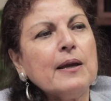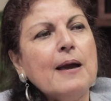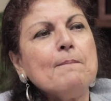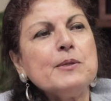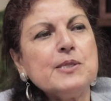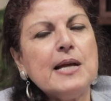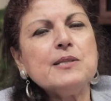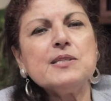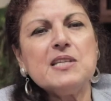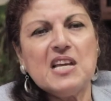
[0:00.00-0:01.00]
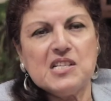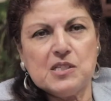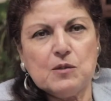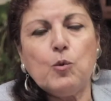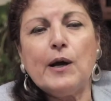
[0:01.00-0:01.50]
campus density
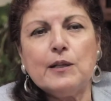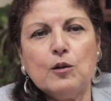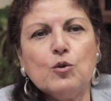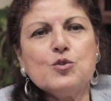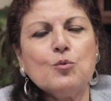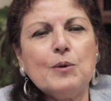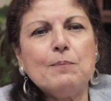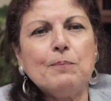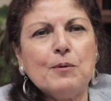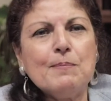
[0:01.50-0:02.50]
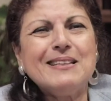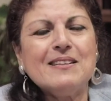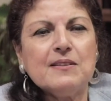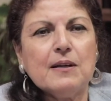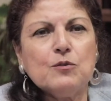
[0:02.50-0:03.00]
is quite low. So we
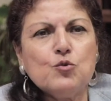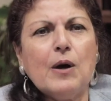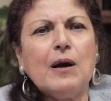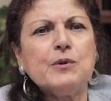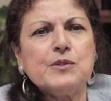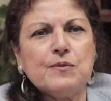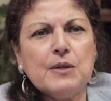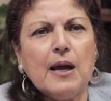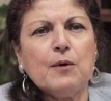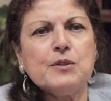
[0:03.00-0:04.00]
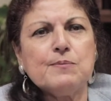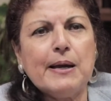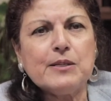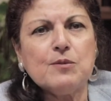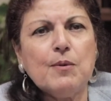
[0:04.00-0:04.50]
permitted 2 hours, 3 hours
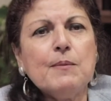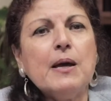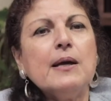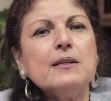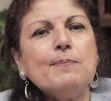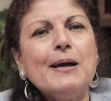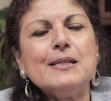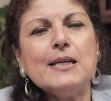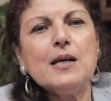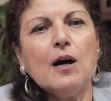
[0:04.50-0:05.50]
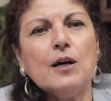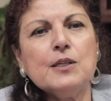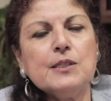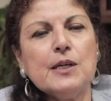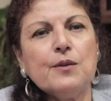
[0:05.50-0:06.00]
maximum, depending
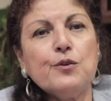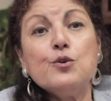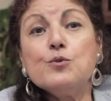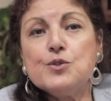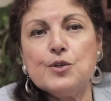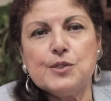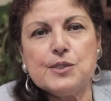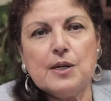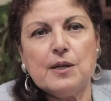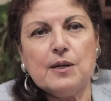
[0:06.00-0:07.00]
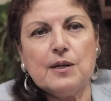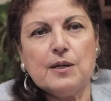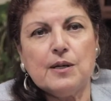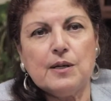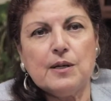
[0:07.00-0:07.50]
on the user's
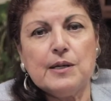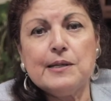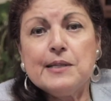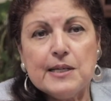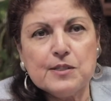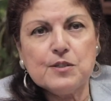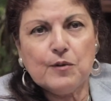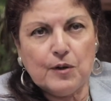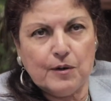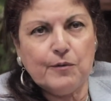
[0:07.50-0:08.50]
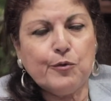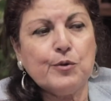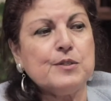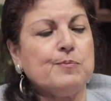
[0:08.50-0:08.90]
needs for the